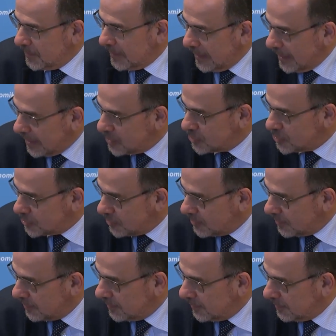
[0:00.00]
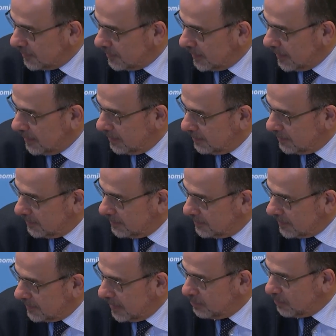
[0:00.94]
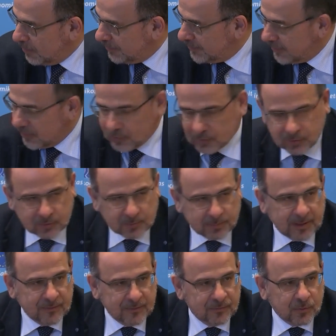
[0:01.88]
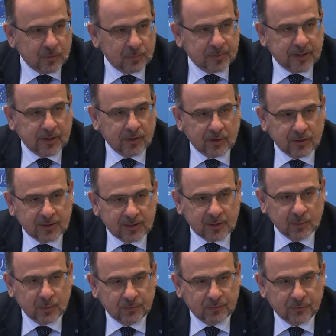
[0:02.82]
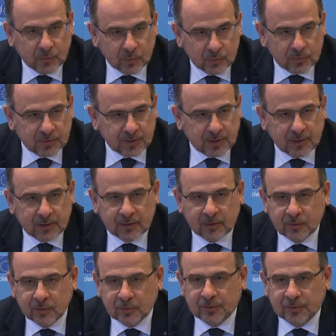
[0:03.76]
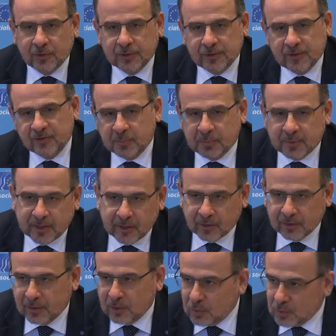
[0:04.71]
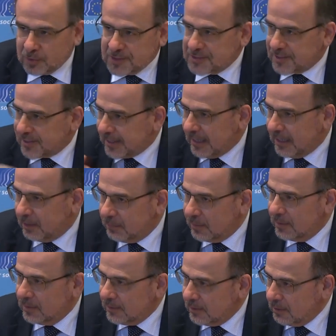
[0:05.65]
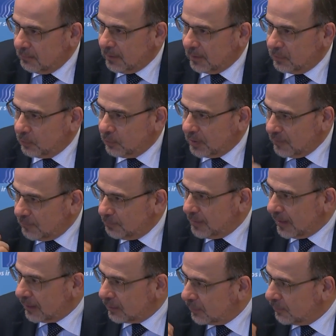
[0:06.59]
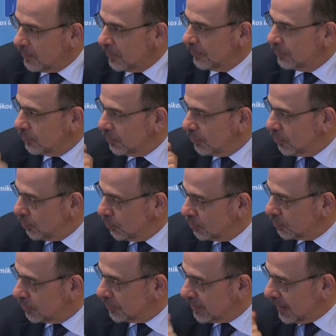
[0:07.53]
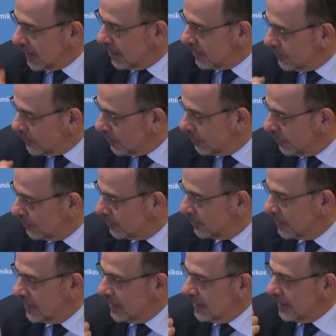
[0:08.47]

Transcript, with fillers: election eight, uh, uh, nine months ago, my four priority was youth, and youth not as a priority to describe, but to give back the voice to the youth, to take a voice